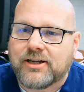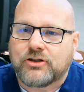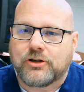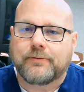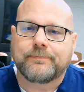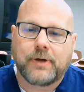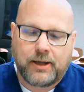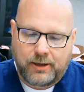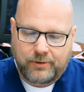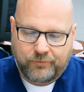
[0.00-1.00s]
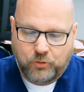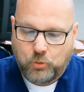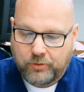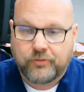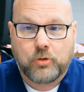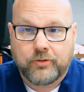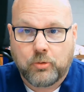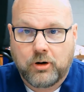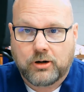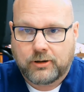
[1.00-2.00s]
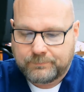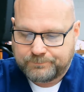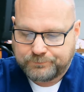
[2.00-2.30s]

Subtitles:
issue for the worker.